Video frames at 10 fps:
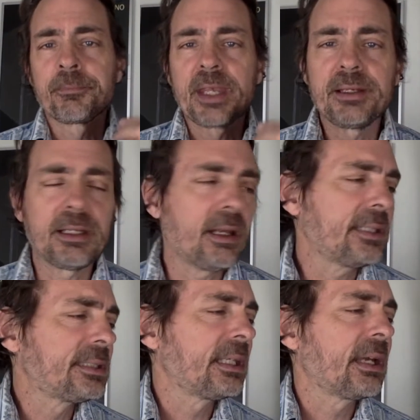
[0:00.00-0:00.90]
And the
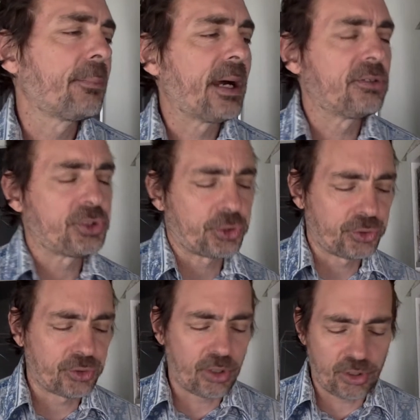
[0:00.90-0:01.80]
nice thing about
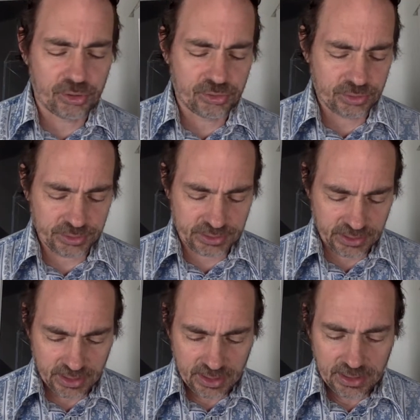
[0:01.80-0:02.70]
journal articles
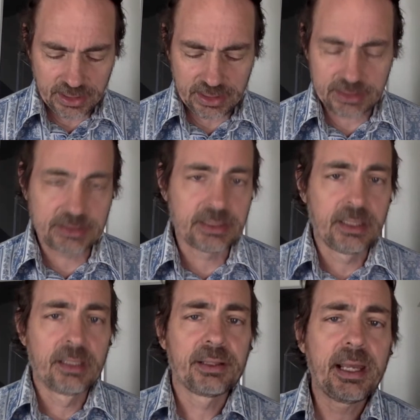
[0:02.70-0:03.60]
is
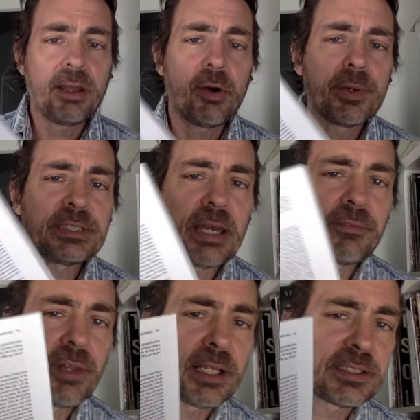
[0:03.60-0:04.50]
they always have
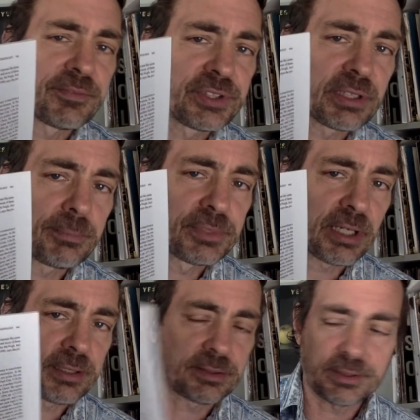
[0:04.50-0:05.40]
lots of
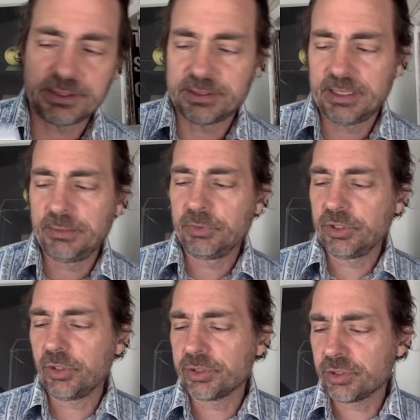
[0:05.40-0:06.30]
subtitles. And
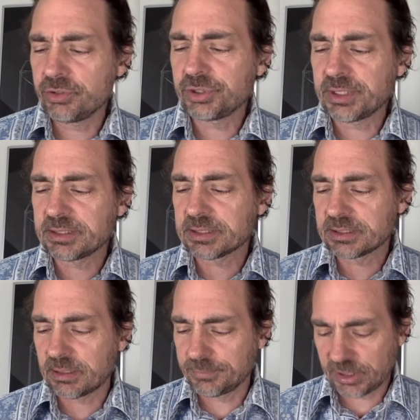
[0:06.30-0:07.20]
there usually is a
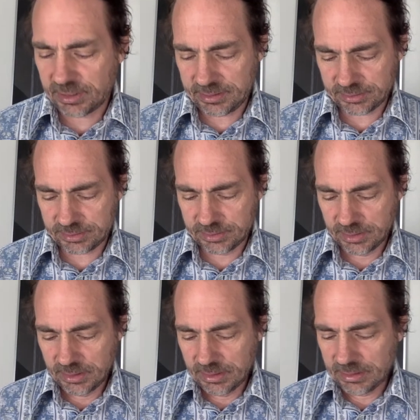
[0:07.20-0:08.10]
subtitle
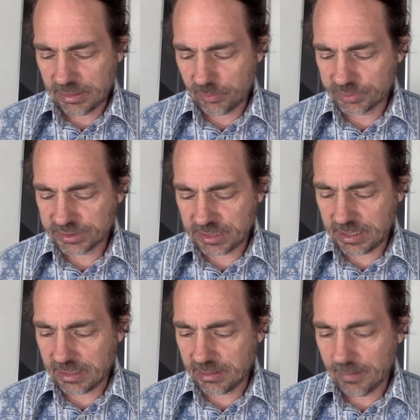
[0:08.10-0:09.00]
that will
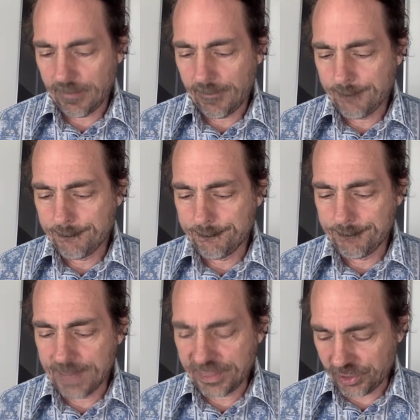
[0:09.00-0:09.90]
say
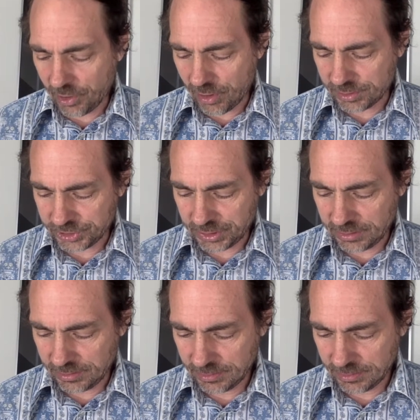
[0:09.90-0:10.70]
methodology.